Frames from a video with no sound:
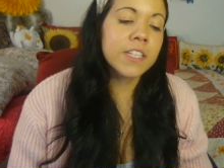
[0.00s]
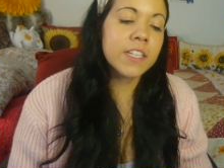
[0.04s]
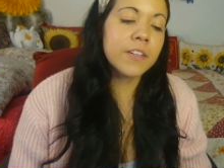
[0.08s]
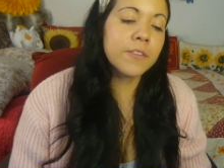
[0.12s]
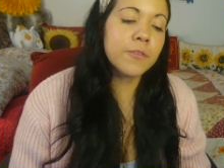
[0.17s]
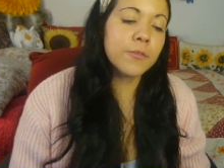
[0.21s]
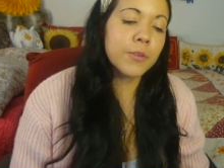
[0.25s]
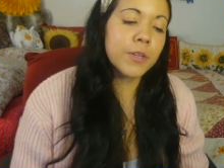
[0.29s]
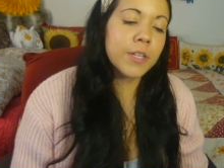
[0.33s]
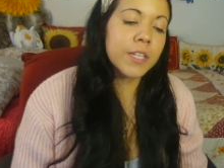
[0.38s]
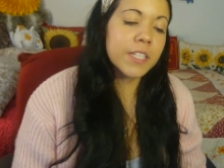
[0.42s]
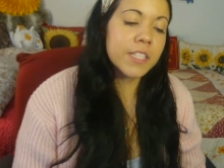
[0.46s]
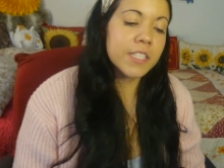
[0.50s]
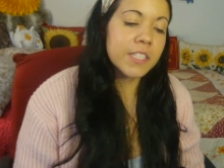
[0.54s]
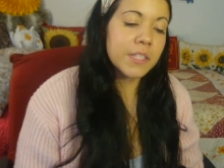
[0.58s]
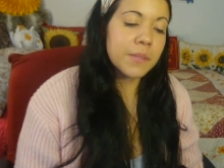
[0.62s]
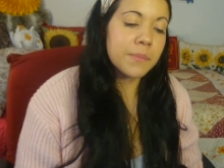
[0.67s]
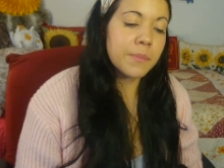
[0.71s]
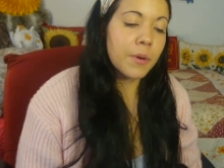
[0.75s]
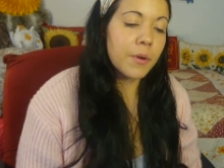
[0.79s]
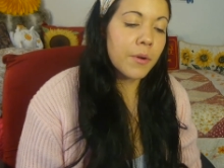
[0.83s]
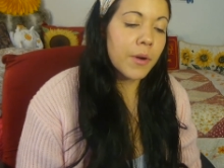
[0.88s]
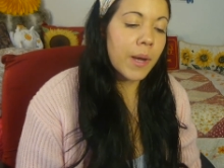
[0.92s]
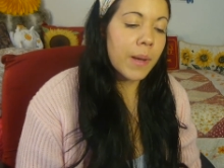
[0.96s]
Give wings
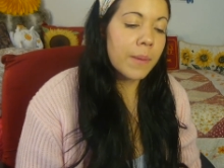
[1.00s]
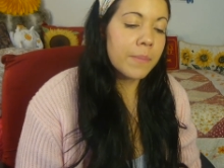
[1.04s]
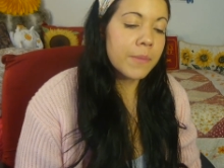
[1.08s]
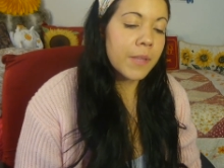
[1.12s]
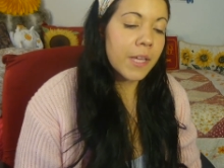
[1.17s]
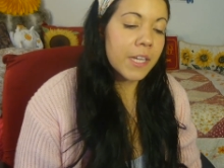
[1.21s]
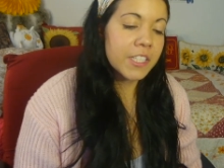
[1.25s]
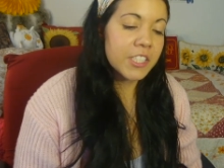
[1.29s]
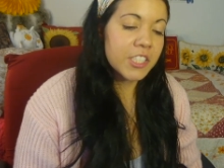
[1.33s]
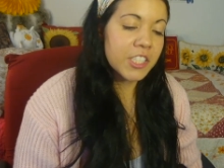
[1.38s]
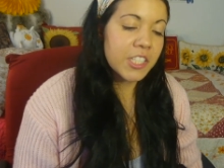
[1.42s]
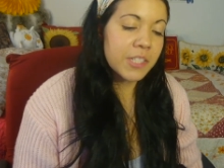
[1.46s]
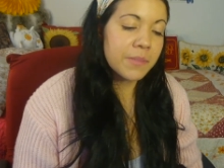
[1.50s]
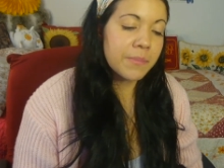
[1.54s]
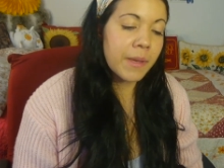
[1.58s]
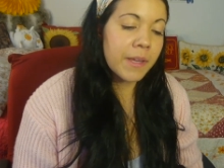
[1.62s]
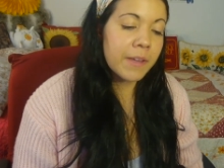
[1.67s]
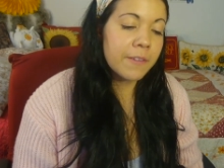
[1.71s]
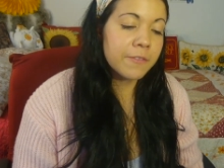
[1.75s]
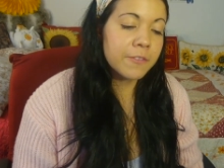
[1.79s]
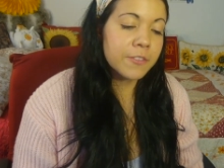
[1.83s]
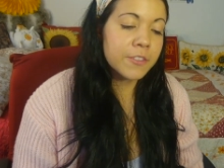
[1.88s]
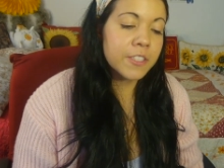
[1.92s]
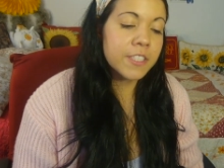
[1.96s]
to Moab, that she
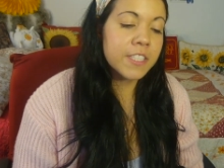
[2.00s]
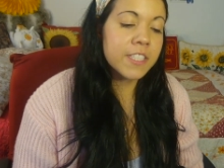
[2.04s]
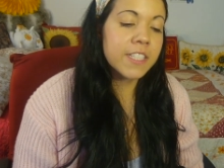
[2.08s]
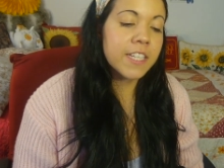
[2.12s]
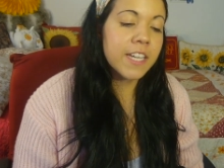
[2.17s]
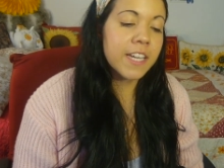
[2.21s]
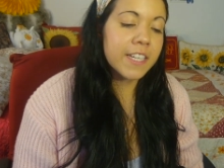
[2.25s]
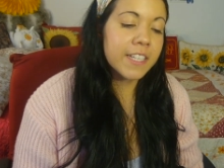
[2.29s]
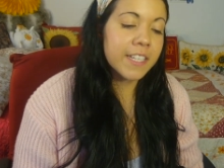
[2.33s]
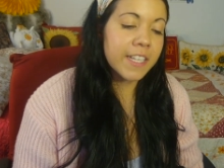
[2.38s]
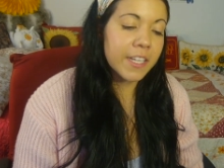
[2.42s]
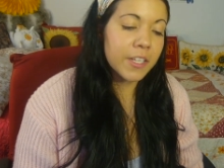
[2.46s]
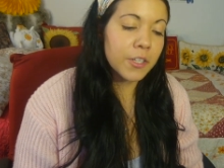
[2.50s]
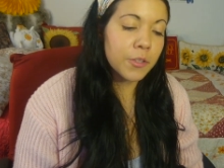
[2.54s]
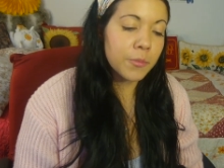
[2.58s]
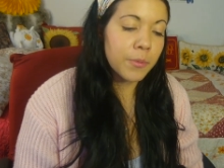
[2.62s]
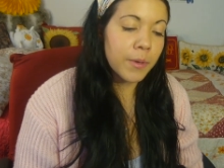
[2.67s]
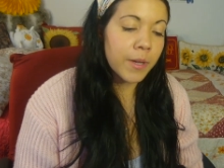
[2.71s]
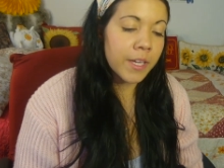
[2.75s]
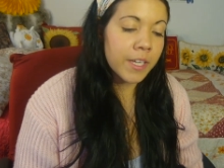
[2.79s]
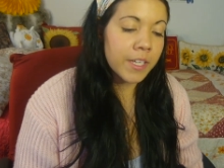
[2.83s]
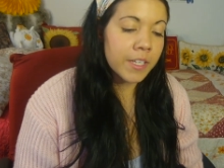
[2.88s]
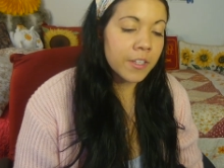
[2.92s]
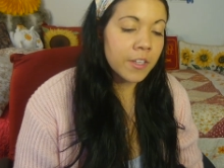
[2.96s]
may flee and get
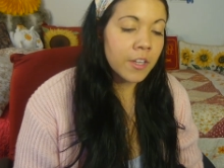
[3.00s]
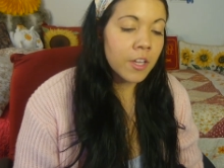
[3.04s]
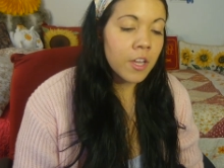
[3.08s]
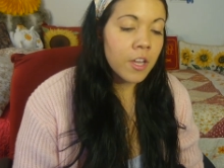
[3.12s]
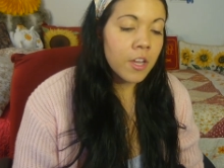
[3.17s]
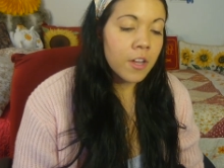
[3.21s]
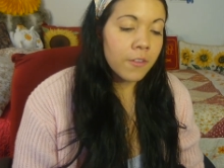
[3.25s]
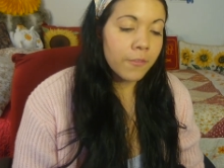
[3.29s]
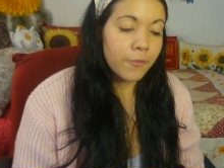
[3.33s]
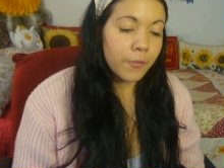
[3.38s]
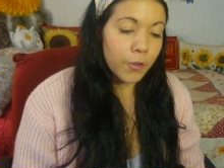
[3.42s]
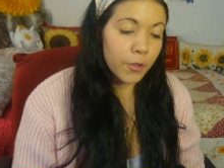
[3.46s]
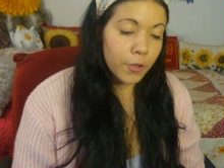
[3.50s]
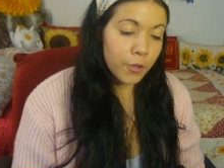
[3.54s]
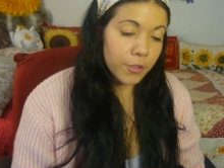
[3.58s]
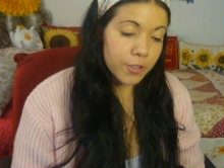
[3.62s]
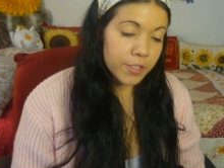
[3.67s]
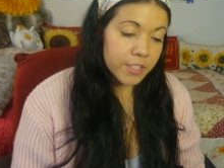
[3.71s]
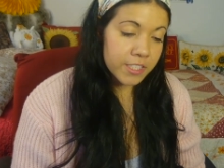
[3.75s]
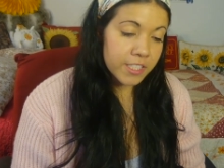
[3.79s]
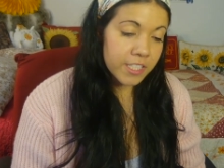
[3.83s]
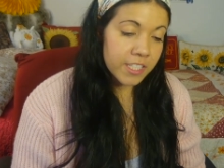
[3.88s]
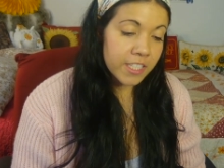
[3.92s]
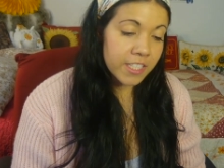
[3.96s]
away. For her
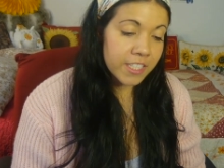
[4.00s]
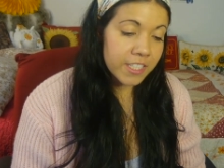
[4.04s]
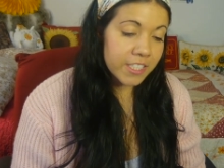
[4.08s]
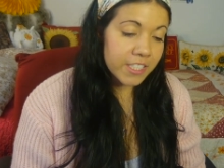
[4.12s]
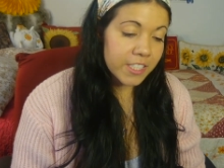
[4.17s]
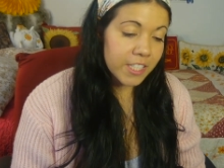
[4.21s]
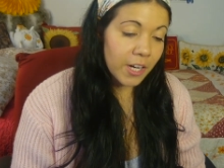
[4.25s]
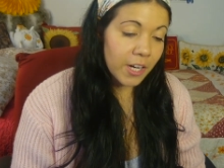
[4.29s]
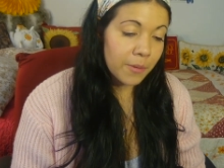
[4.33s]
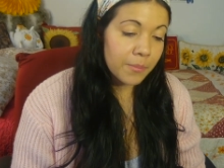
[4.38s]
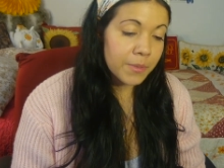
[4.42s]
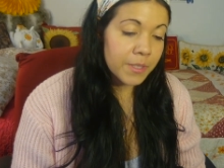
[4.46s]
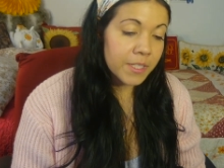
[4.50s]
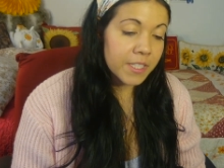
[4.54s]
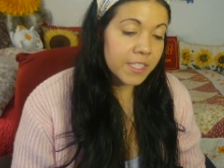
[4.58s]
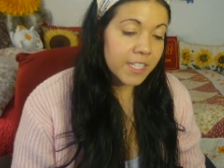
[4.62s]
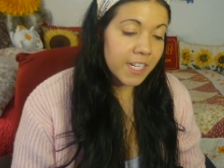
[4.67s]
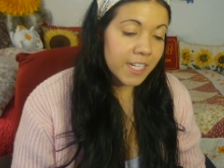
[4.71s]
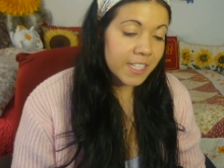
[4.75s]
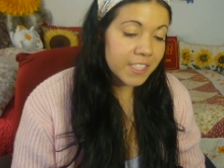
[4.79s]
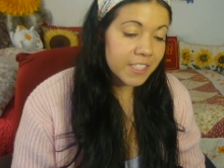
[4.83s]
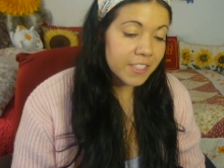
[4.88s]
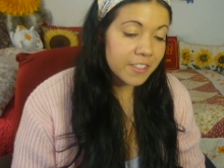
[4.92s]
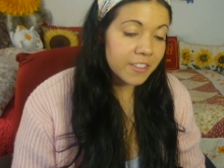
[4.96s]
city shall be
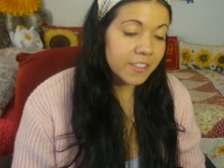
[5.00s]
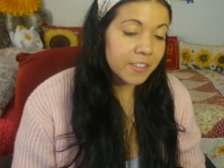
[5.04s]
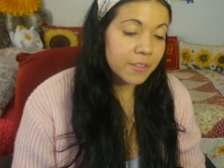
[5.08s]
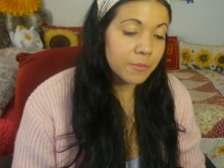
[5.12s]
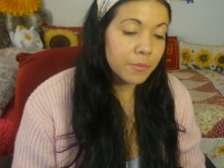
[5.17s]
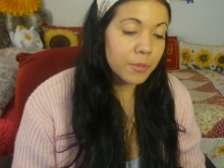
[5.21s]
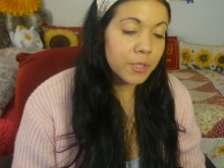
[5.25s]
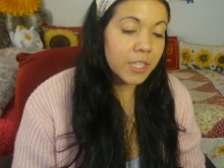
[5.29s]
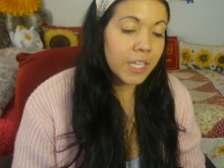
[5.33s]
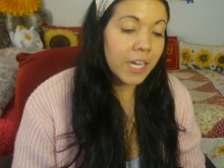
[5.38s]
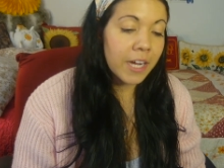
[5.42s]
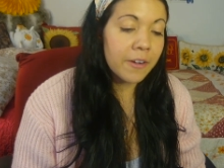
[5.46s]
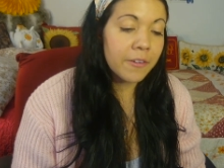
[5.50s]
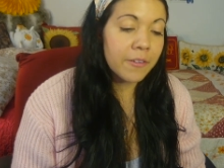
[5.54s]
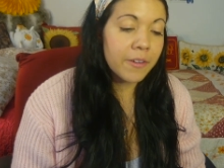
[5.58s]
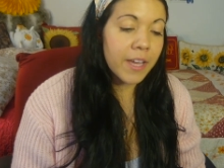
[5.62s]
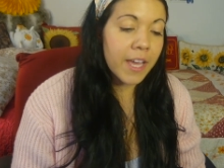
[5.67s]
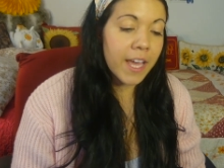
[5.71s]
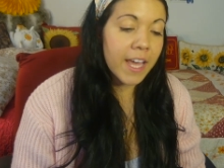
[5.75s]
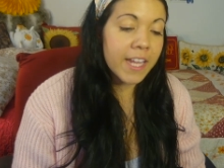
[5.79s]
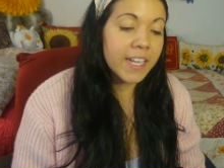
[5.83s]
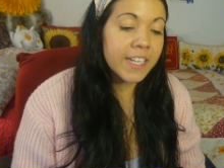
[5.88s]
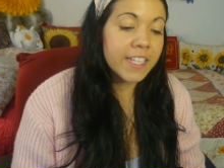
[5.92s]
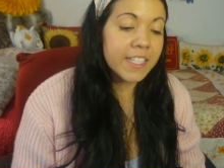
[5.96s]
desolate, without
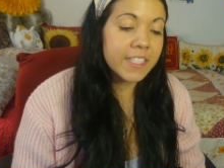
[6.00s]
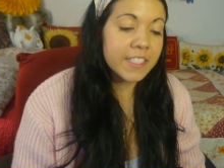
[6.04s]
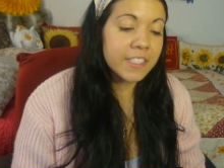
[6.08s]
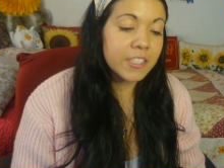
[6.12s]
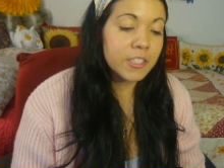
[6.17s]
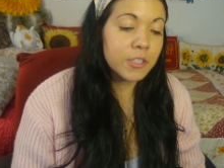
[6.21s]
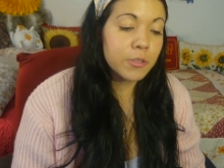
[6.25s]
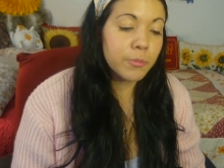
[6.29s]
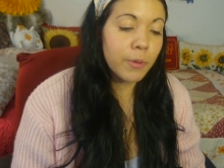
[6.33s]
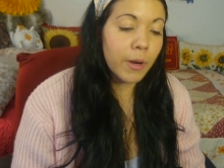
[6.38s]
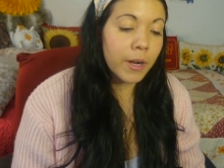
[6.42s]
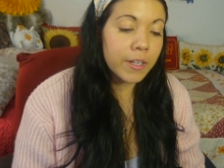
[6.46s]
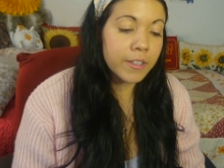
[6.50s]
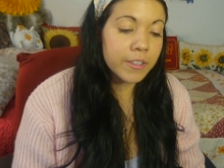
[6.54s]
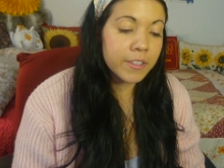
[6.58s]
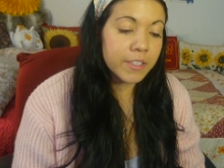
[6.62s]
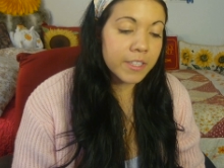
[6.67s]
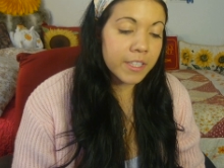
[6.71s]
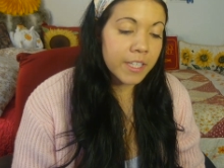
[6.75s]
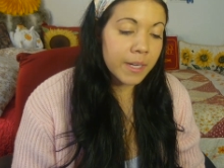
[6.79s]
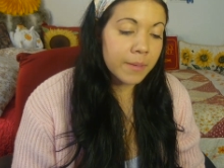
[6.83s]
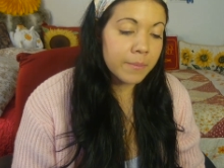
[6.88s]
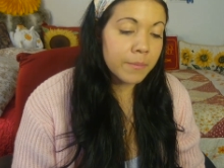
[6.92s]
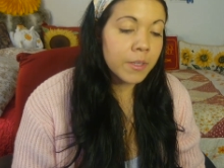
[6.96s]
any to dwell
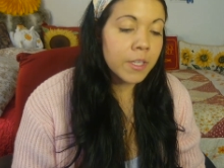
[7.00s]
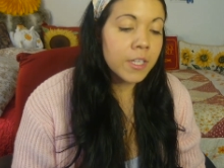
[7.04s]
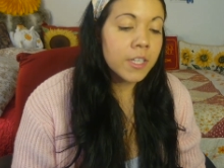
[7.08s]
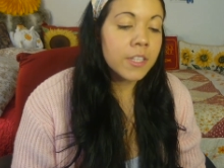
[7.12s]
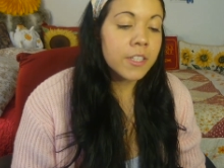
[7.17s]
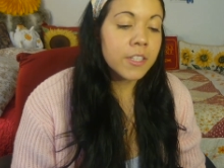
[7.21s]
in them.